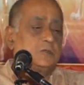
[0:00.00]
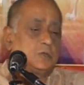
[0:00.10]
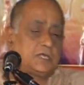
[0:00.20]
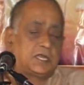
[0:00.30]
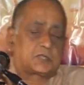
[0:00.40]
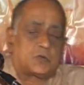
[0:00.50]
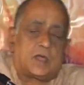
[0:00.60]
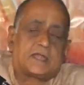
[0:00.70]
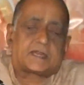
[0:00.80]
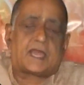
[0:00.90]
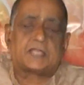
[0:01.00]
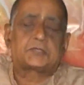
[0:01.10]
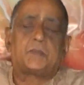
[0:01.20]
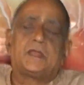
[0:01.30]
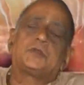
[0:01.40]
So there is no
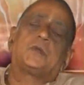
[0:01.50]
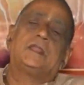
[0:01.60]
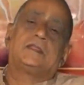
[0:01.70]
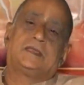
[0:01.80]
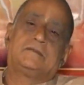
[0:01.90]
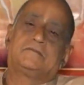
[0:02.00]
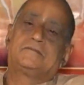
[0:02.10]
attachment to anything.